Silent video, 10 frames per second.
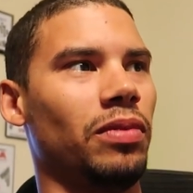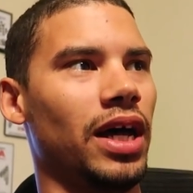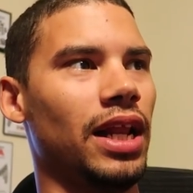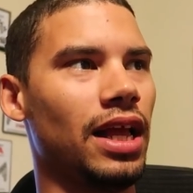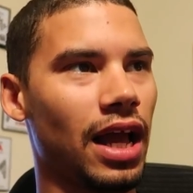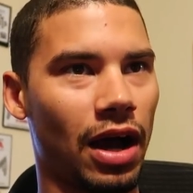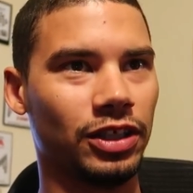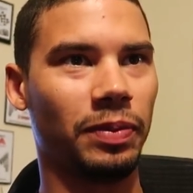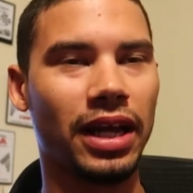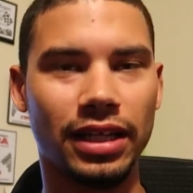But I
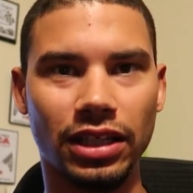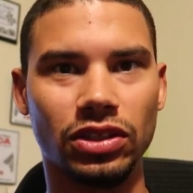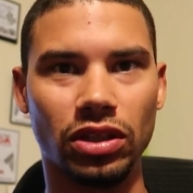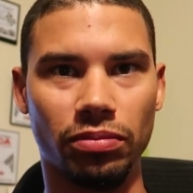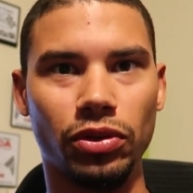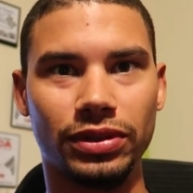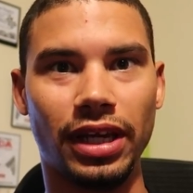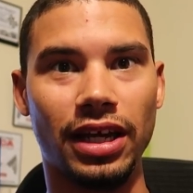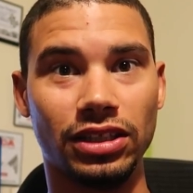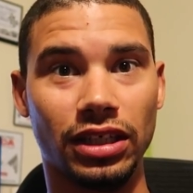was paying attention to the boost
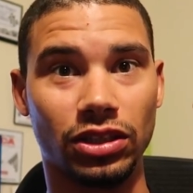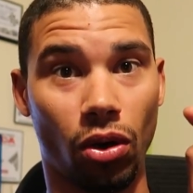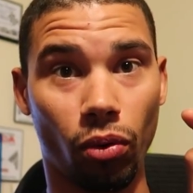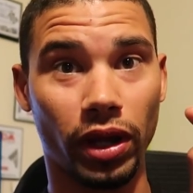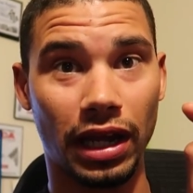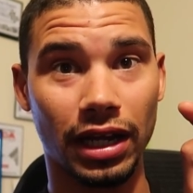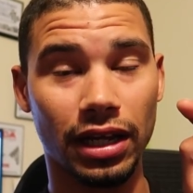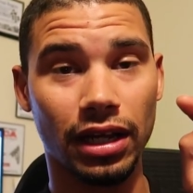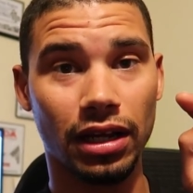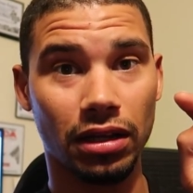gauge, and it's
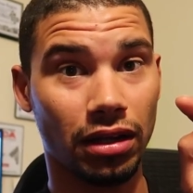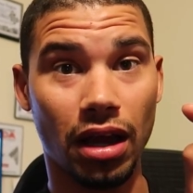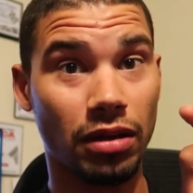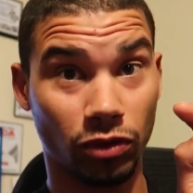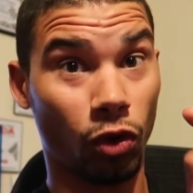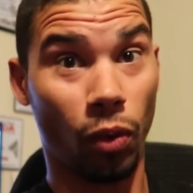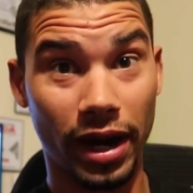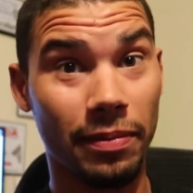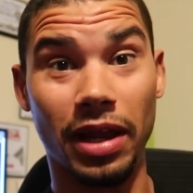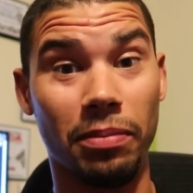holding
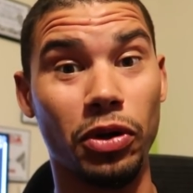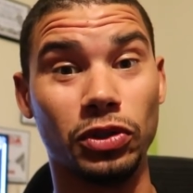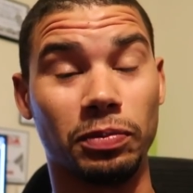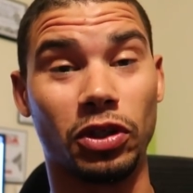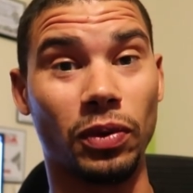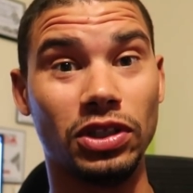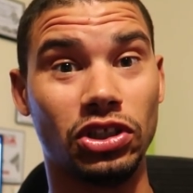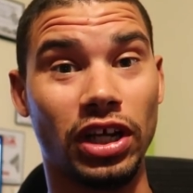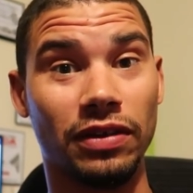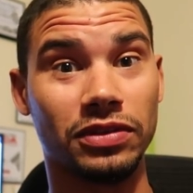quite a bit of boost between
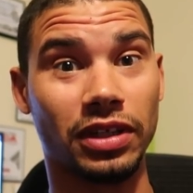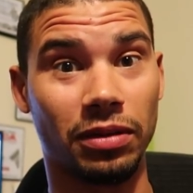shifts.